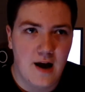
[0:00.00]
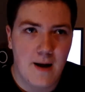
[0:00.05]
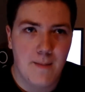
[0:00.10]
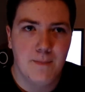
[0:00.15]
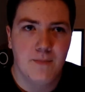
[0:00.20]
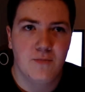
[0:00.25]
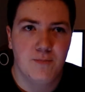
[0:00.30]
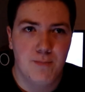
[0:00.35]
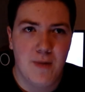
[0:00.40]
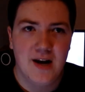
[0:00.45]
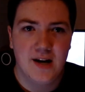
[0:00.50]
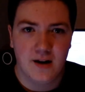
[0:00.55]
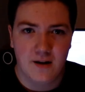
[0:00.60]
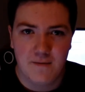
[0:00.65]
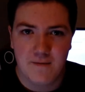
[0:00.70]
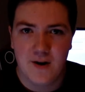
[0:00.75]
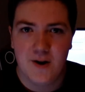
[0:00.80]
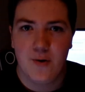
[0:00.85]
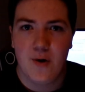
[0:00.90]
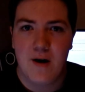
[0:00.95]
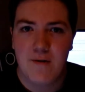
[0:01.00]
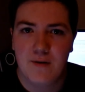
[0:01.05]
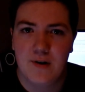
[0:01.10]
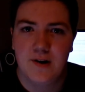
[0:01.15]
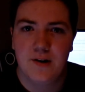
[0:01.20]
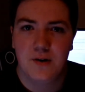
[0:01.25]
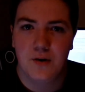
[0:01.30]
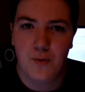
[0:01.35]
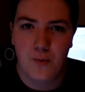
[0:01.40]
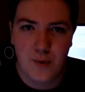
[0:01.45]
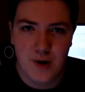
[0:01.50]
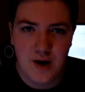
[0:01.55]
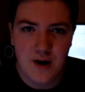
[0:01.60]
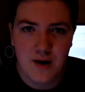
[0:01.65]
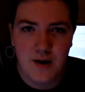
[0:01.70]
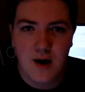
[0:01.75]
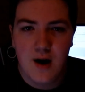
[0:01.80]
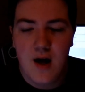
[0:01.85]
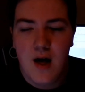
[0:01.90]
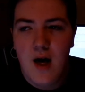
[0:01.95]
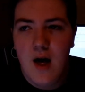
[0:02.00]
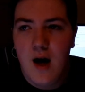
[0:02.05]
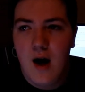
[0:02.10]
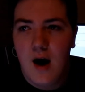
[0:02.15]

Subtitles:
I'm making a video every single week.